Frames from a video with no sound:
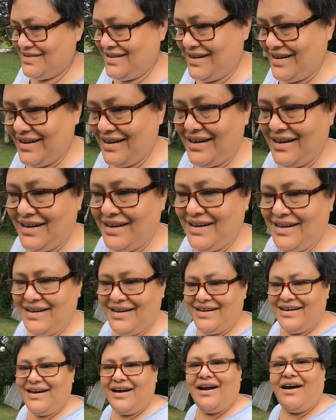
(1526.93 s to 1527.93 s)
You could come.
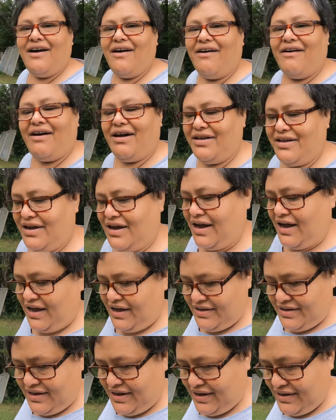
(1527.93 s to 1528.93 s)
All right, you
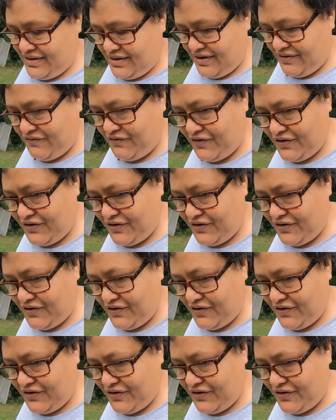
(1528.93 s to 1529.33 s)
guys, that's it